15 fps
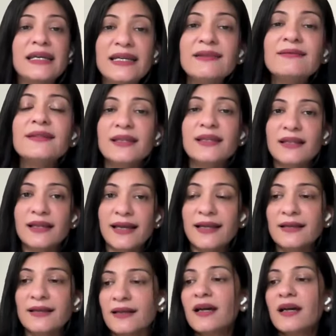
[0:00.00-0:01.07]
Even
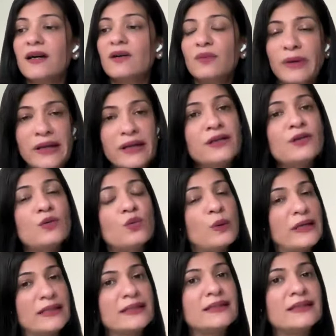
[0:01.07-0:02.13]
then, when you
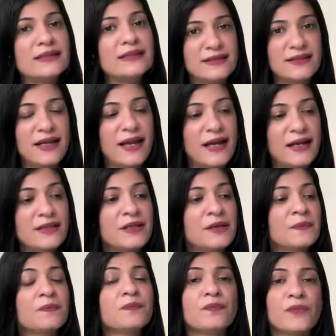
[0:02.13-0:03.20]
witness
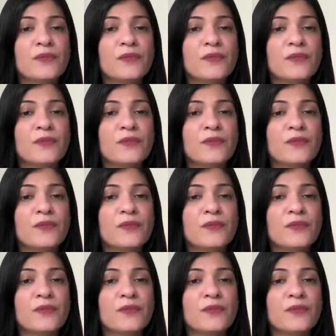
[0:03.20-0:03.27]
that,